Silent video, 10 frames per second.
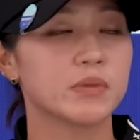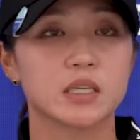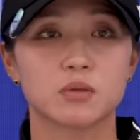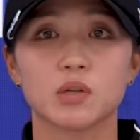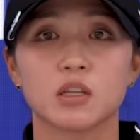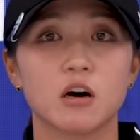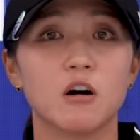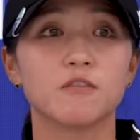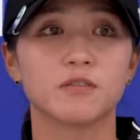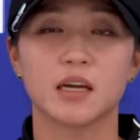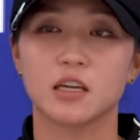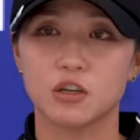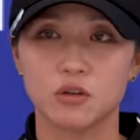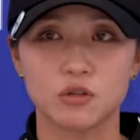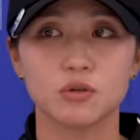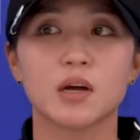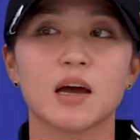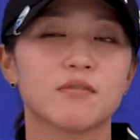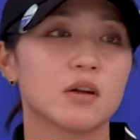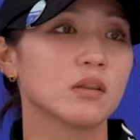Just with golf, that you do
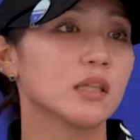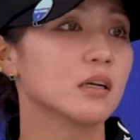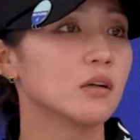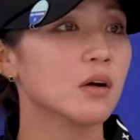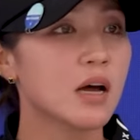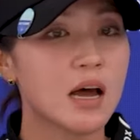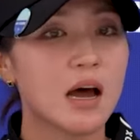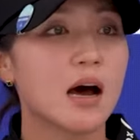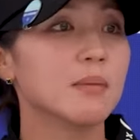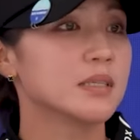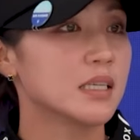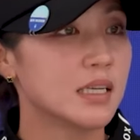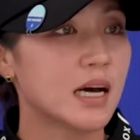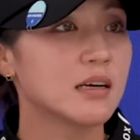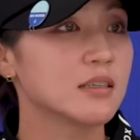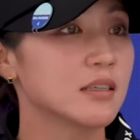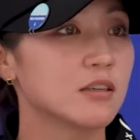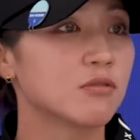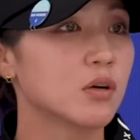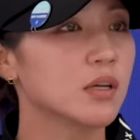have your little ups and downs,
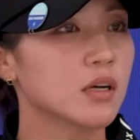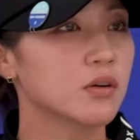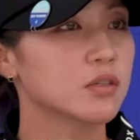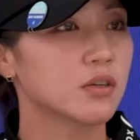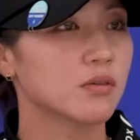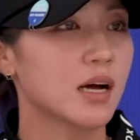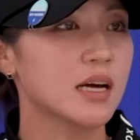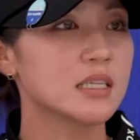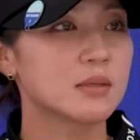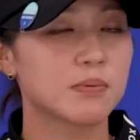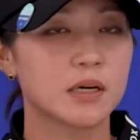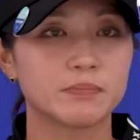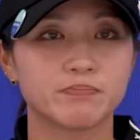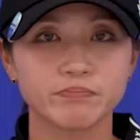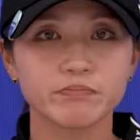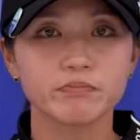little roller coaster rides, but